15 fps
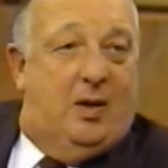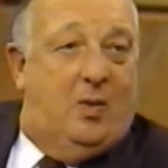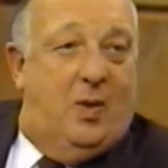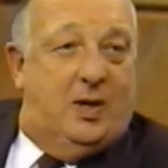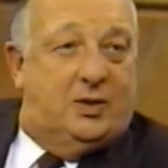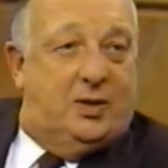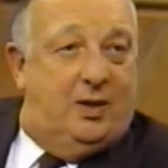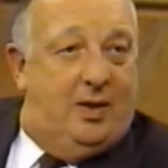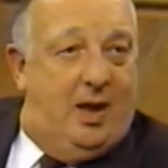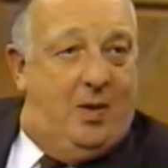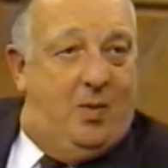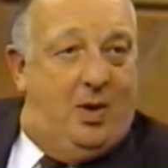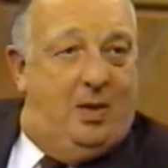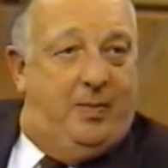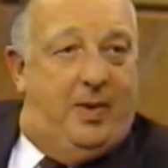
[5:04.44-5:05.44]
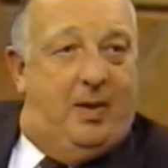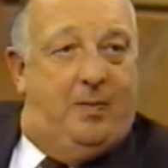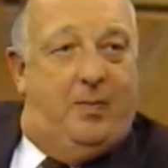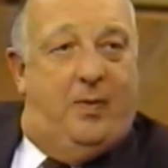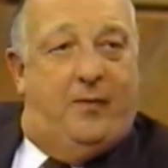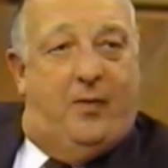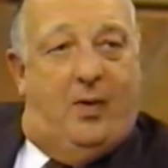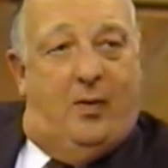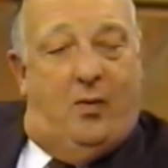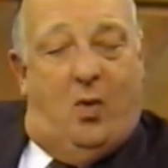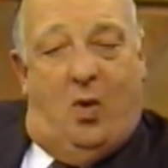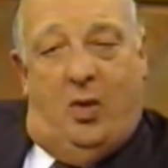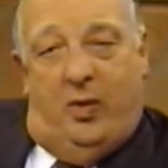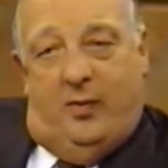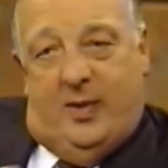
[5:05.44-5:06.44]
question they will be, for
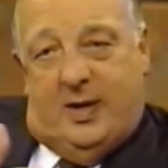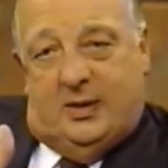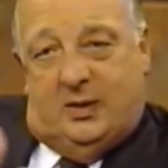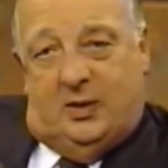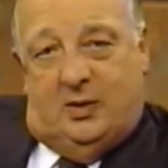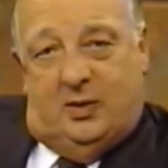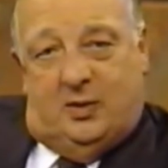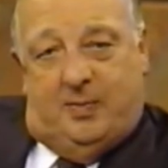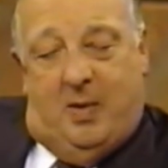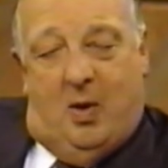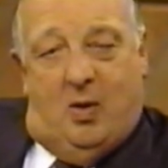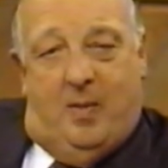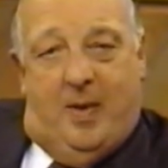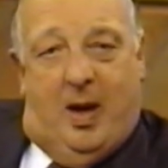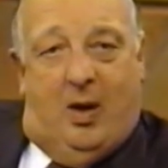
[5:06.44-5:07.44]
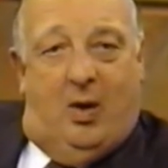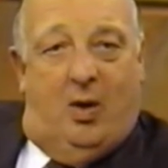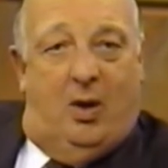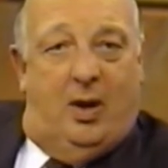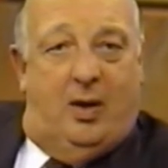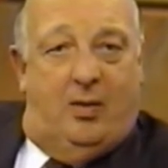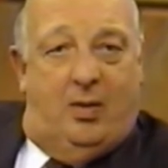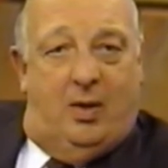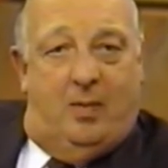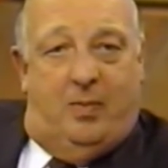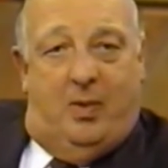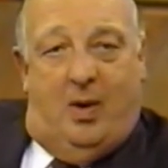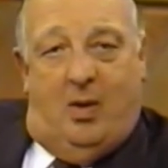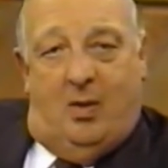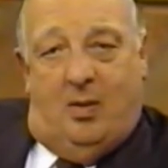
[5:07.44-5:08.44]
all the reasons you spoke about earlier in the
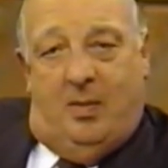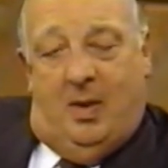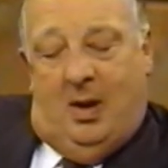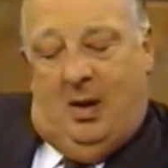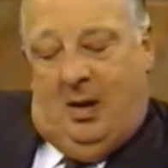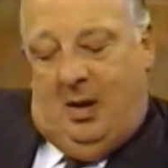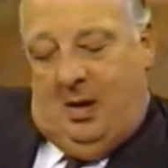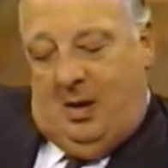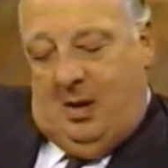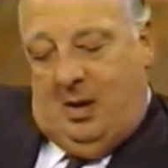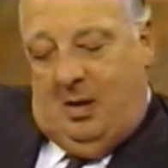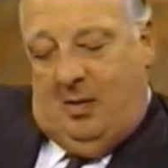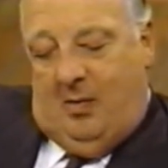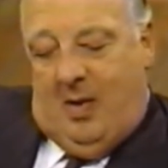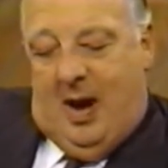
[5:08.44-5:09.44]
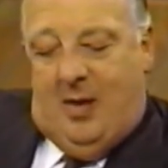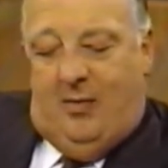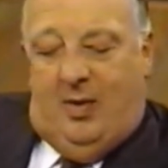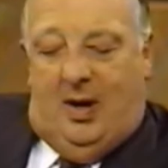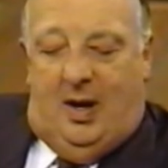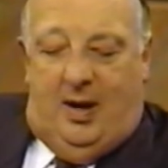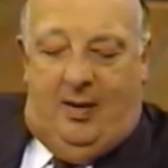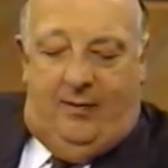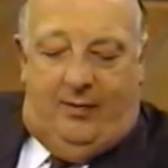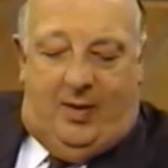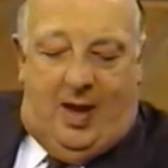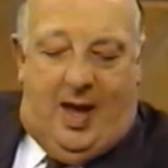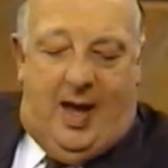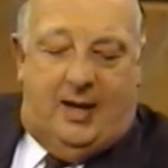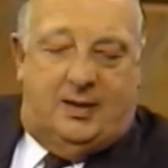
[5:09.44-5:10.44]
program. Rate
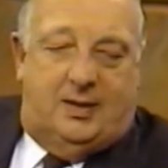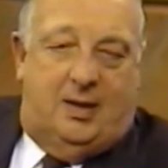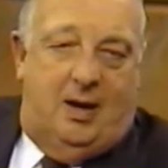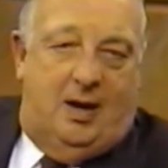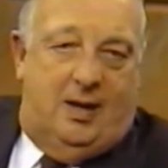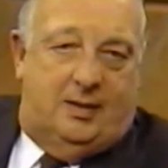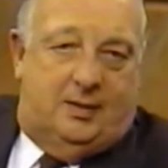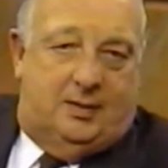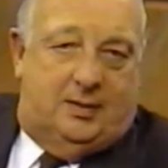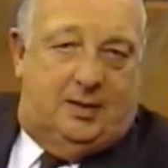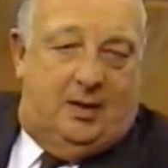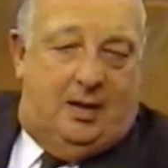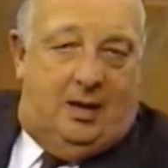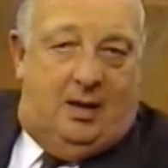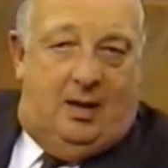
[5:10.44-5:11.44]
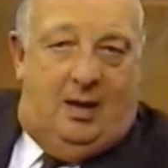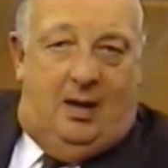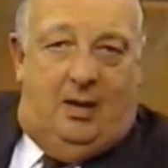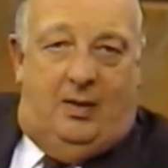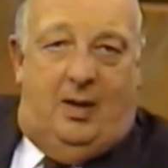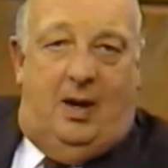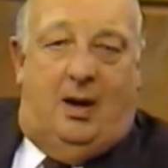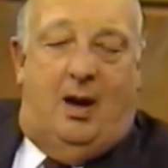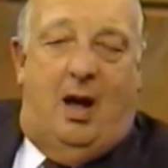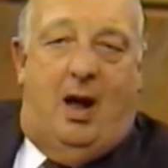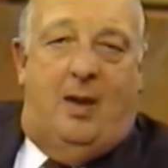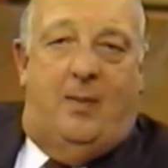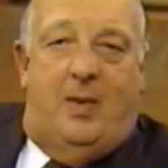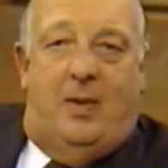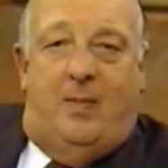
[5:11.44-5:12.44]
relief, tax cuts, the
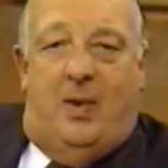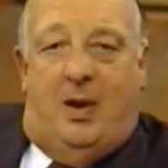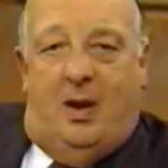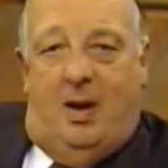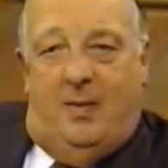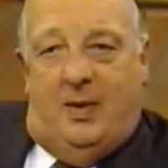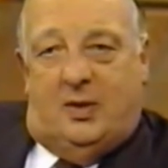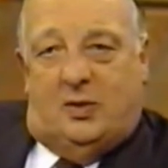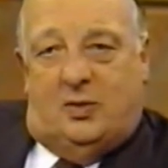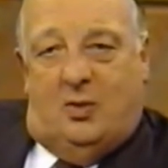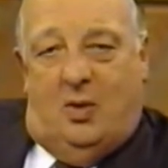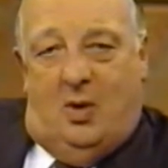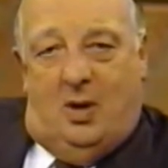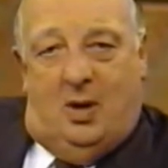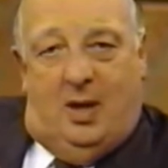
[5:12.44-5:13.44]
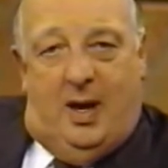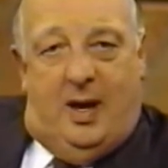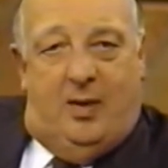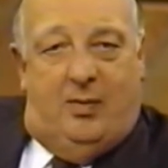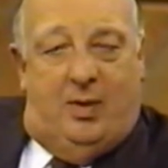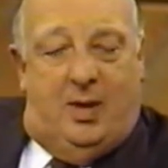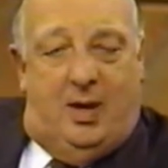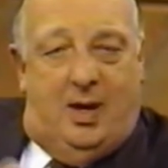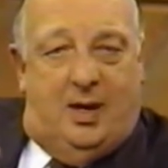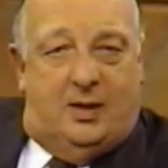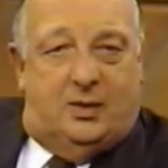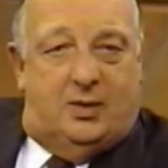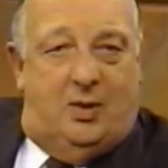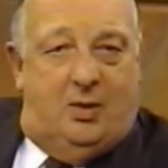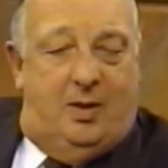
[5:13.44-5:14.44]
economy becoming stronger later in the
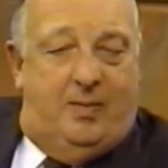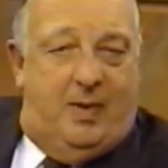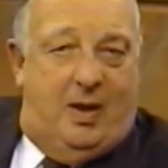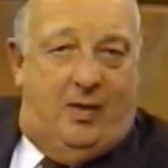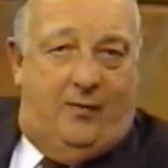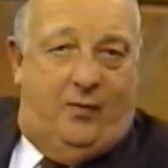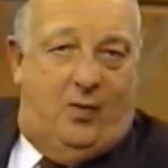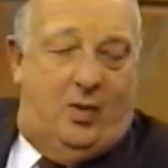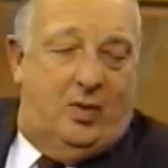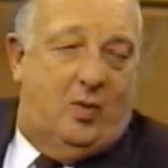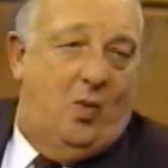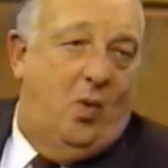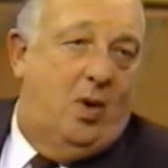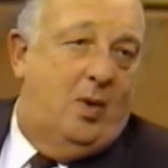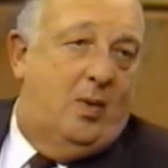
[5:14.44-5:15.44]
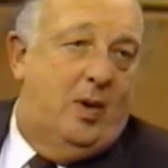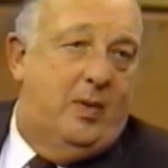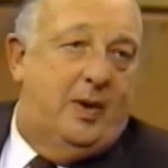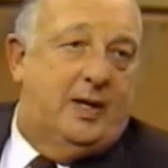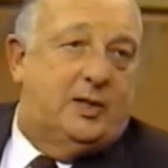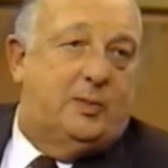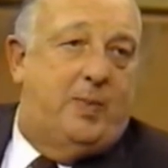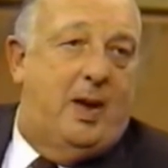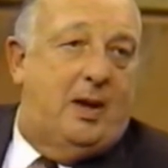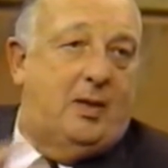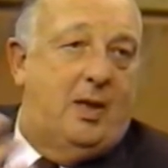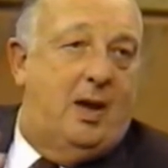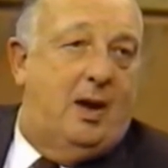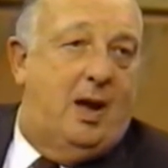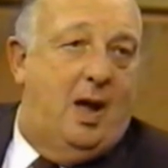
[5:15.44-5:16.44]
year. Certainly by the fourth quarter we would
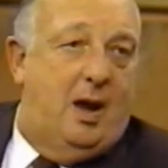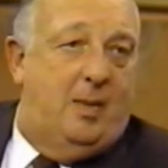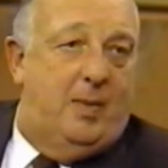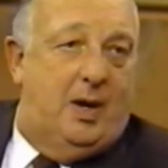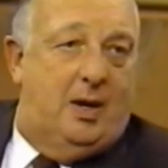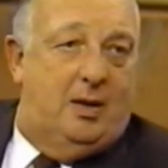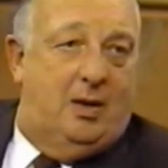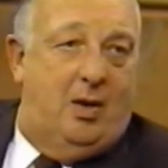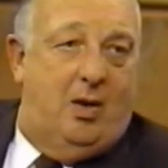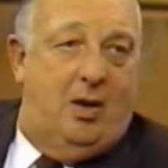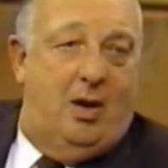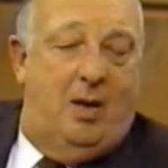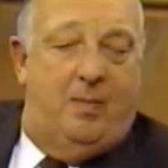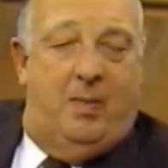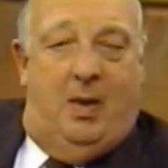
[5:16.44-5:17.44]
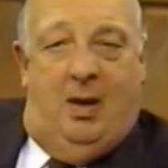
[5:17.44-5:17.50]
expect the economy to turn up.